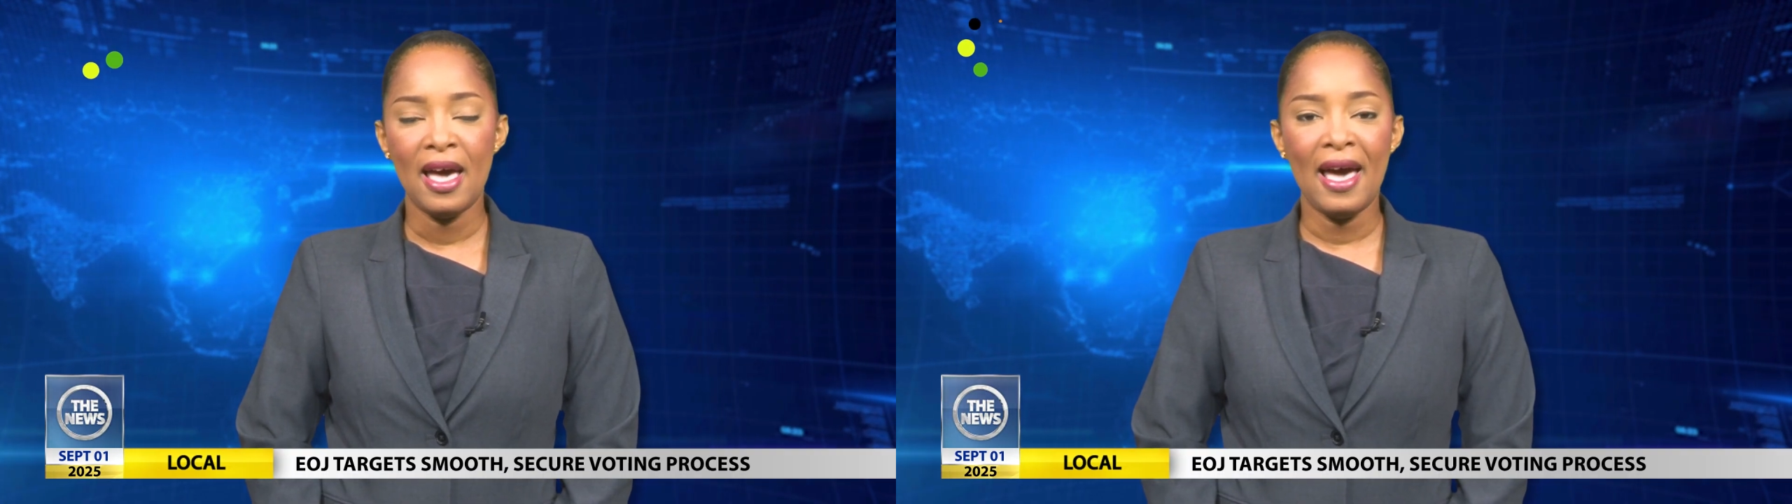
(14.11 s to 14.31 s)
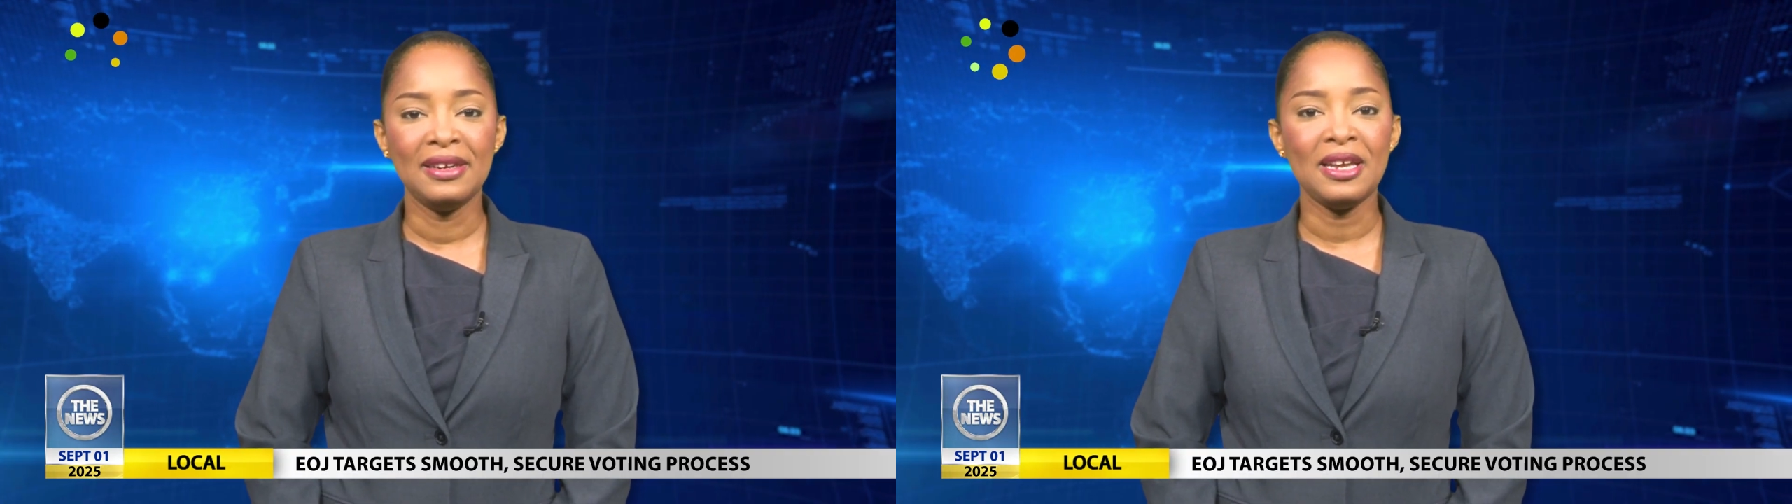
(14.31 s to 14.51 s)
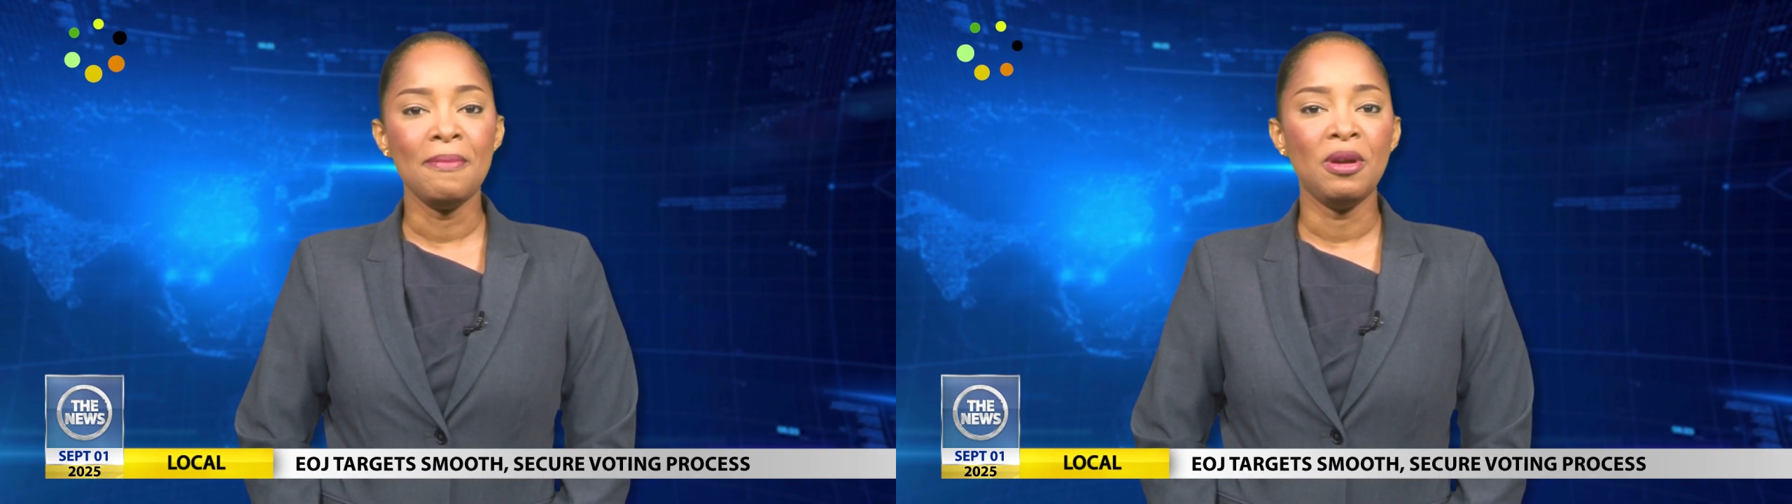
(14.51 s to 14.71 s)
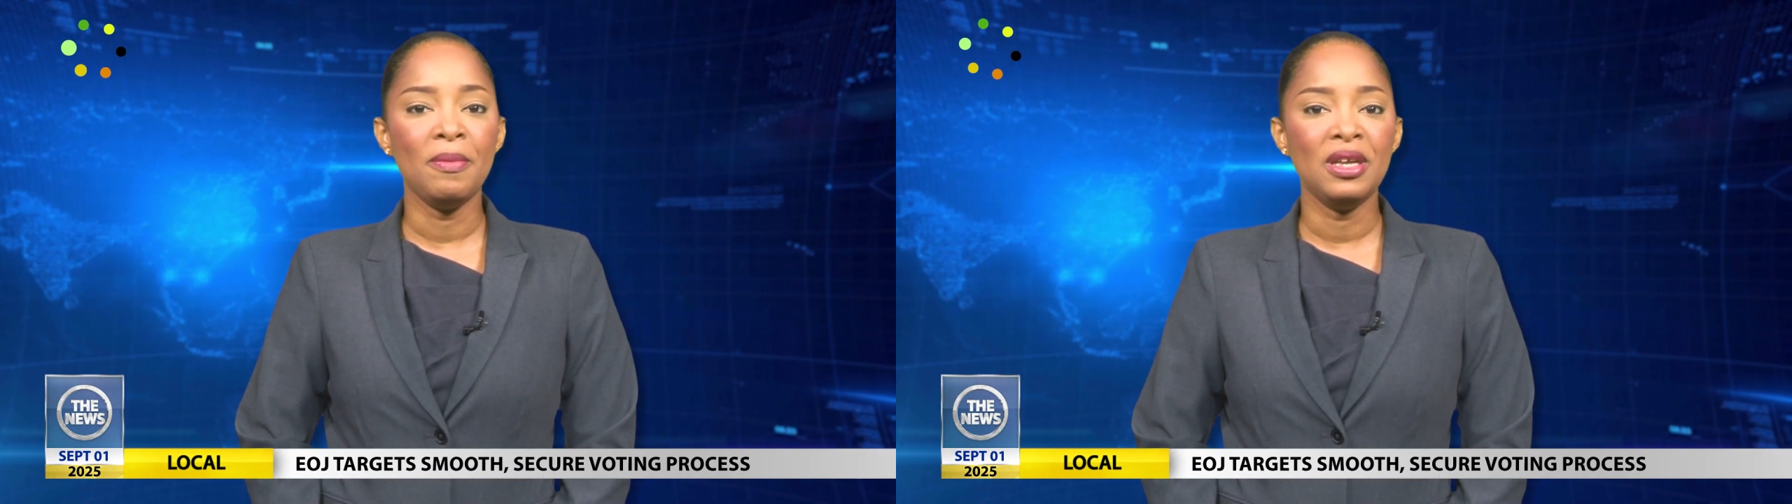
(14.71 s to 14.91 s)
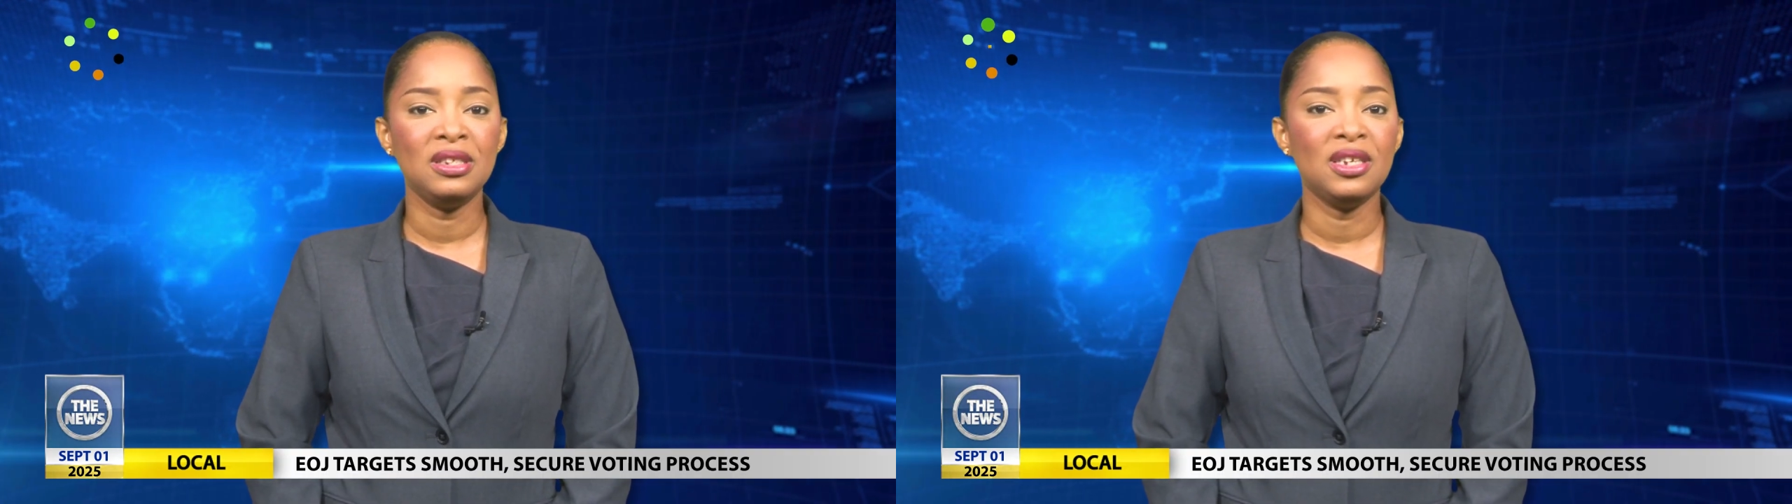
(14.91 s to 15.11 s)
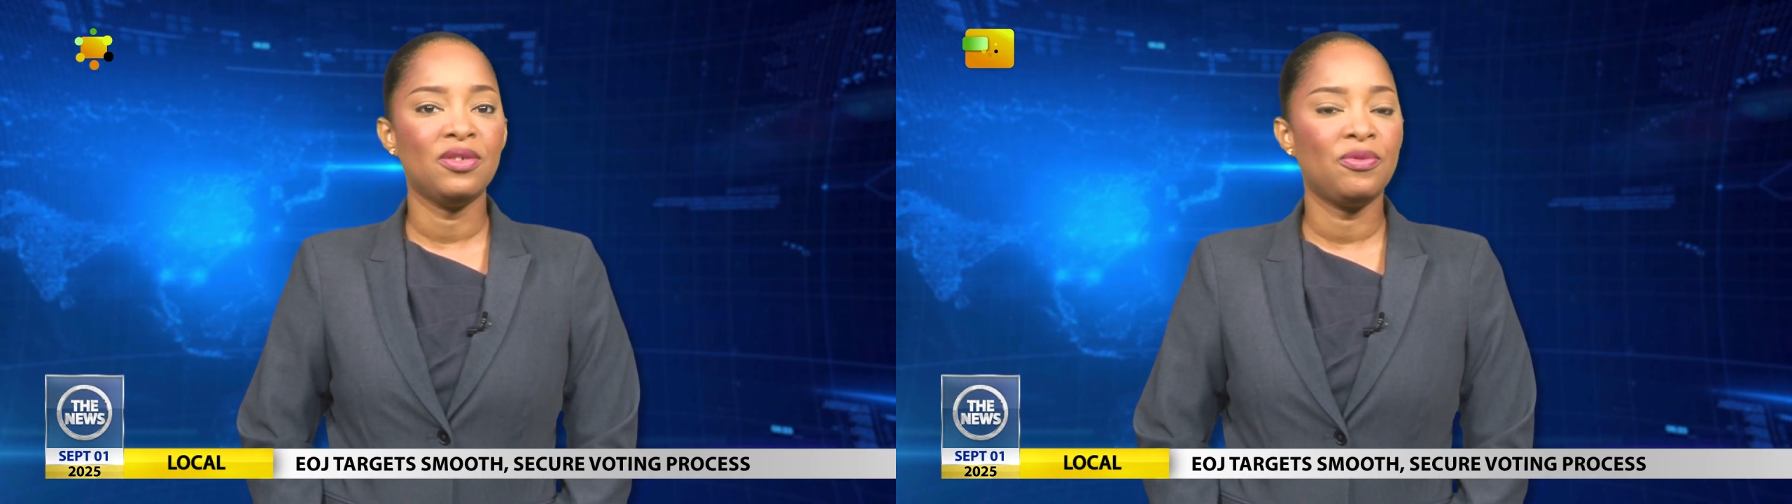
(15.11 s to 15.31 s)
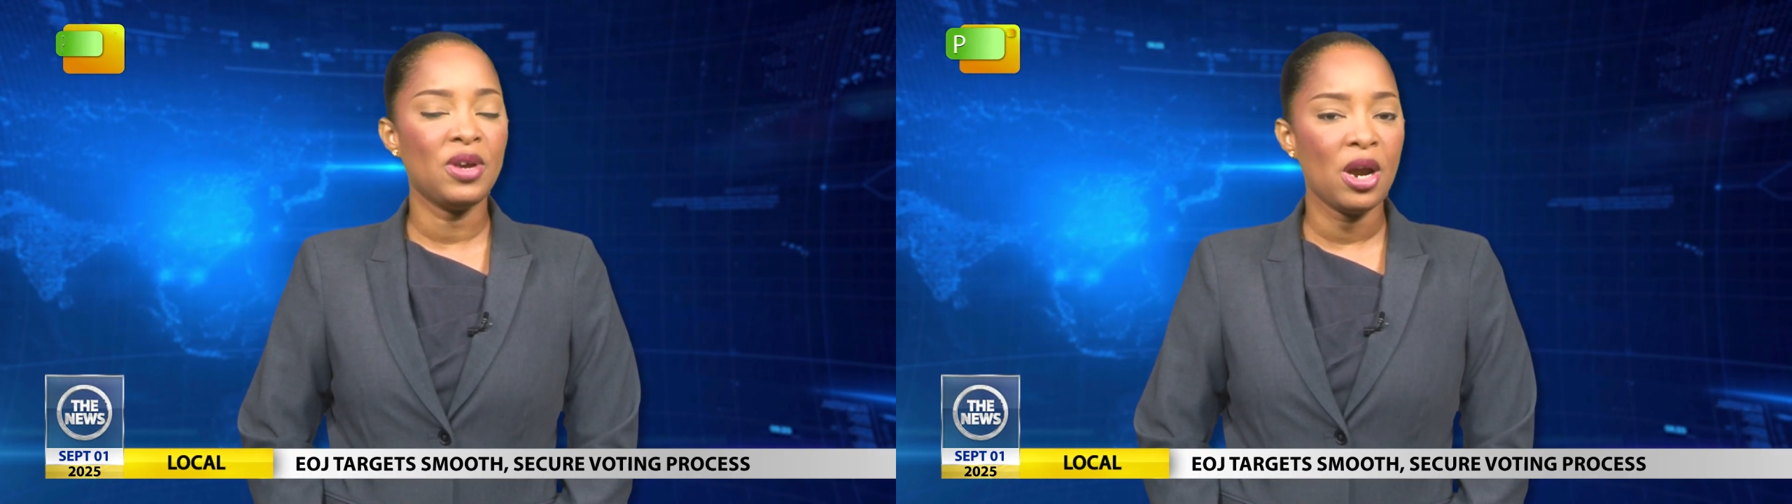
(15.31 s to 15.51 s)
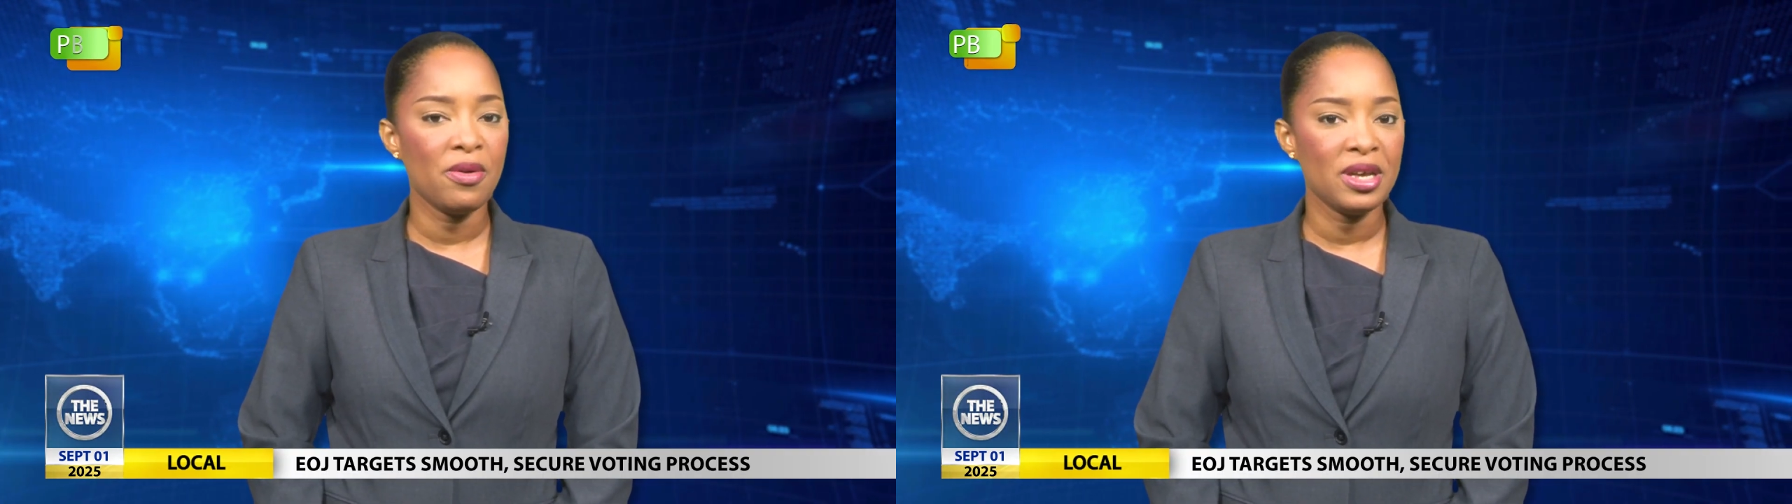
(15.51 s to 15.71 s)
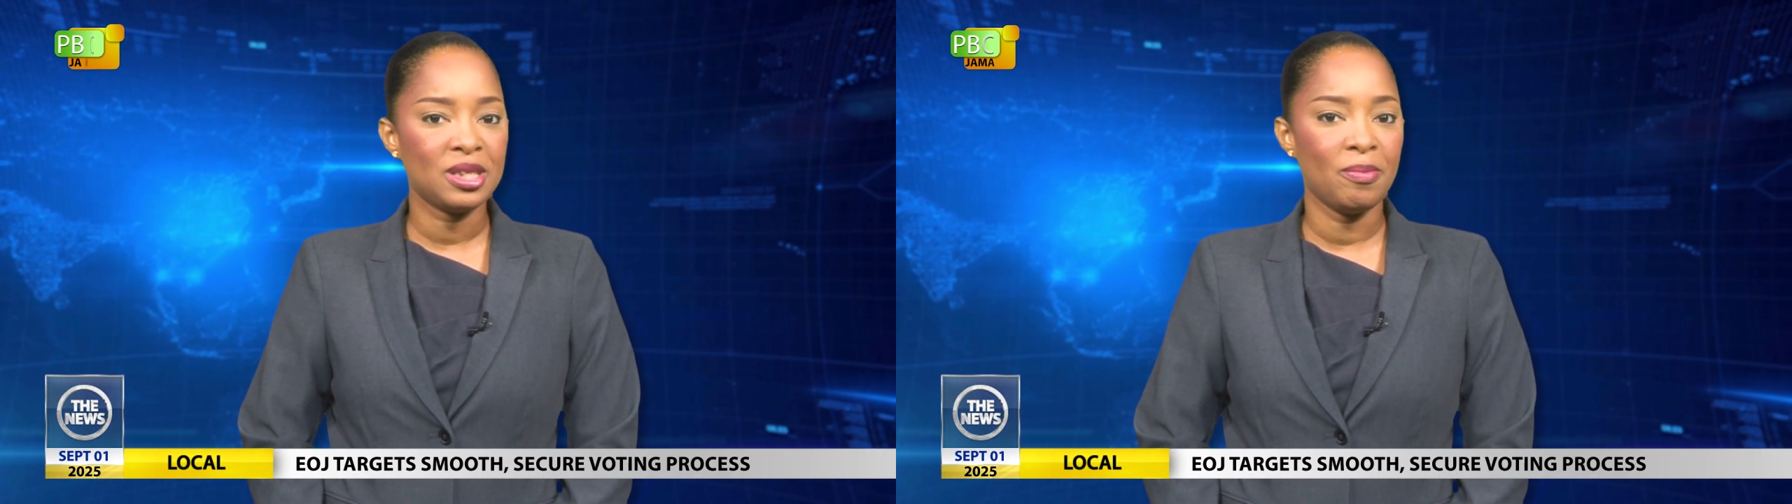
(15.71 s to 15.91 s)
and implemented various